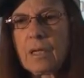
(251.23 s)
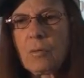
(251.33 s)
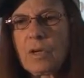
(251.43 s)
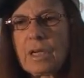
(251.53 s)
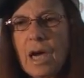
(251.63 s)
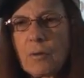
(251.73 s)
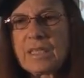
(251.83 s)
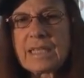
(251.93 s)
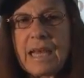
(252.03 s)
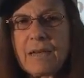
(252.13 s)
We
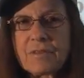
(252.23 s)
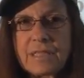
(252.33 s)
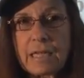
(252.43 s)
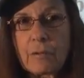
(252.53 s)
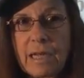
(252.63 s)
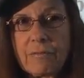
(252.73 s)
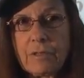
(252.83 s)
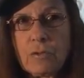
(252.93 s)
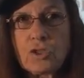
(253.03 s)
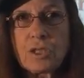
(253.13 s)
always have stellar
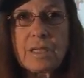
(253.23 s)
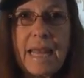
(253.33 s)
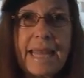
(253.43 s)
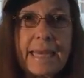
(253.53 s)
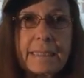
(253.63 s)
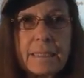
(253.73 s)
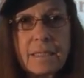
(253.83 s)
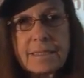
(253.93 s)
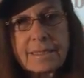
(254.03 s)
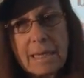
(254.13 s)
evolution and
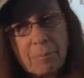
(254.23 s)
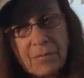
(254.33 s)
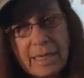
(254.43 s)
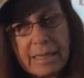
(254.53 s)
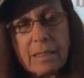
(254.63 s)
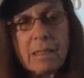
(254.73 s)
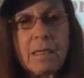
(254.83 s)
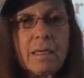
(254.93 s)
something